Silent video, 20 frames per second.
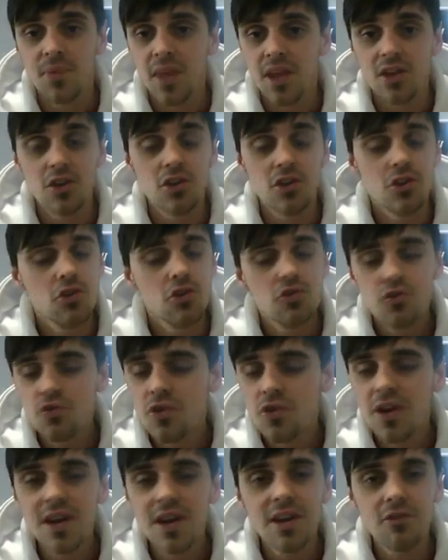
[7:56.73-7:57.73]
you're
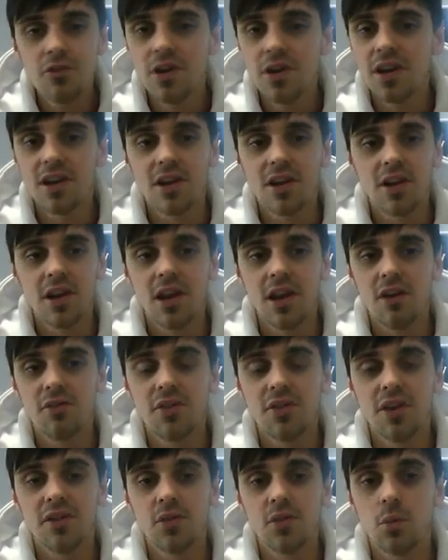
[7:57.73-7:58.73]
really going to
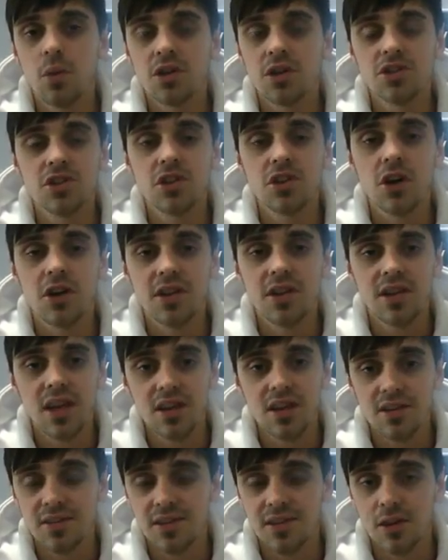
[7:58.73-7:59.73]
love this once you
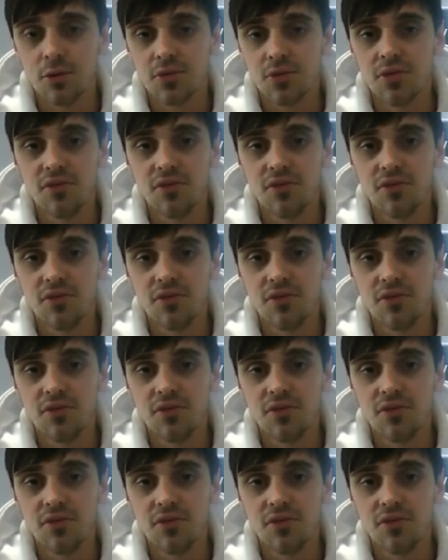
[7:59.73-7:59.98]
get yourselves